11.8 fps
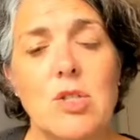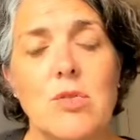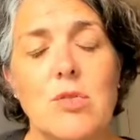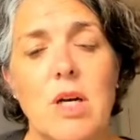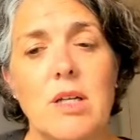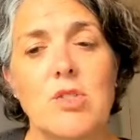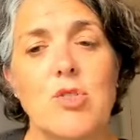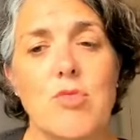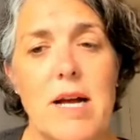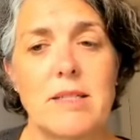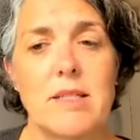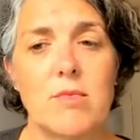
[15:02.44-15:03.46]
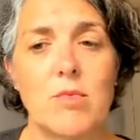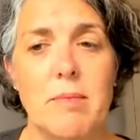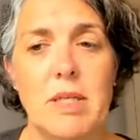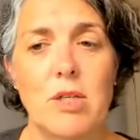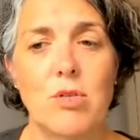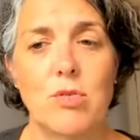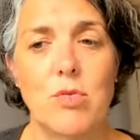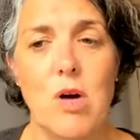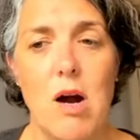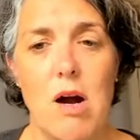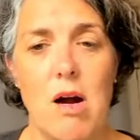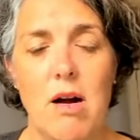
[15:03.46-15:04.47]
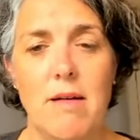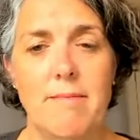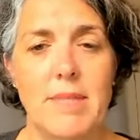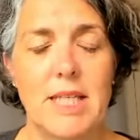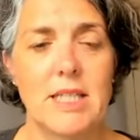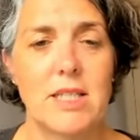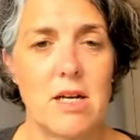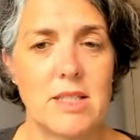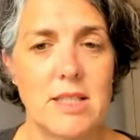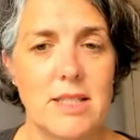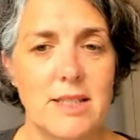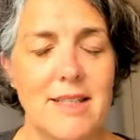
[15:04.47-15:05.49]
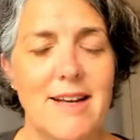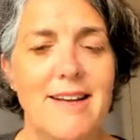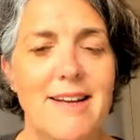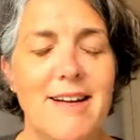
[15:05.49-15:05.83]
to address women who are exhausted,